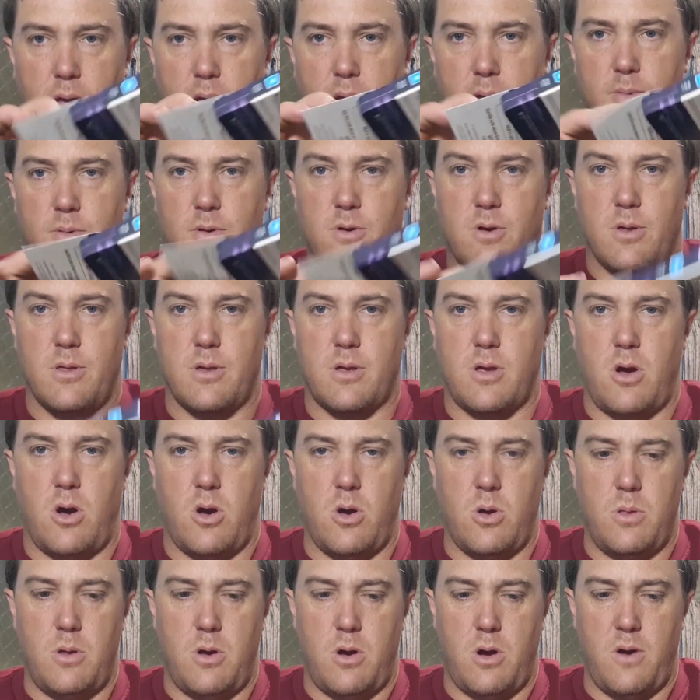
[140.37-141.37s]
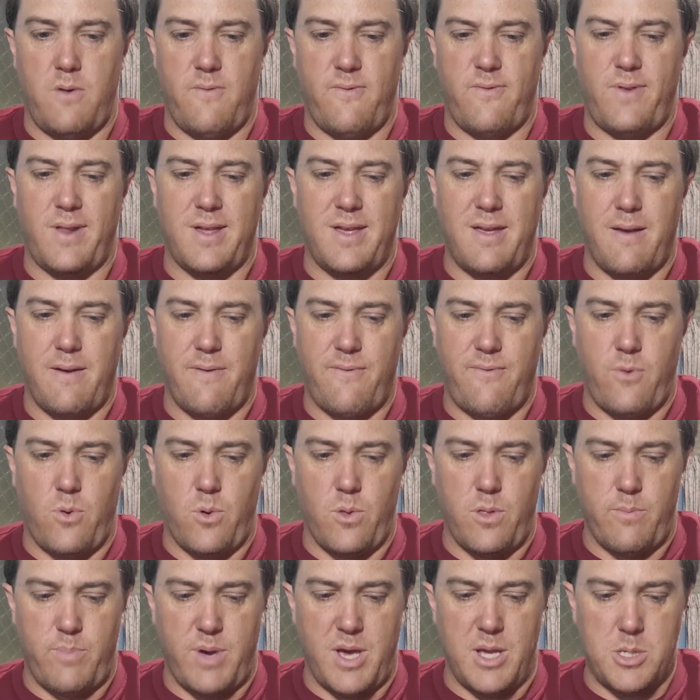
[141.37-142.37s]
and we've got the code hopefully
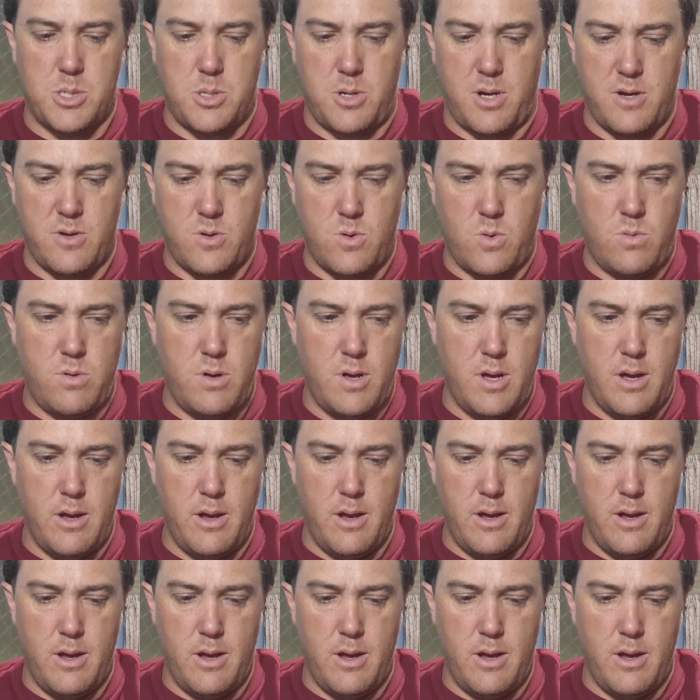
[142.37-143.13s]
for the Bat Cycle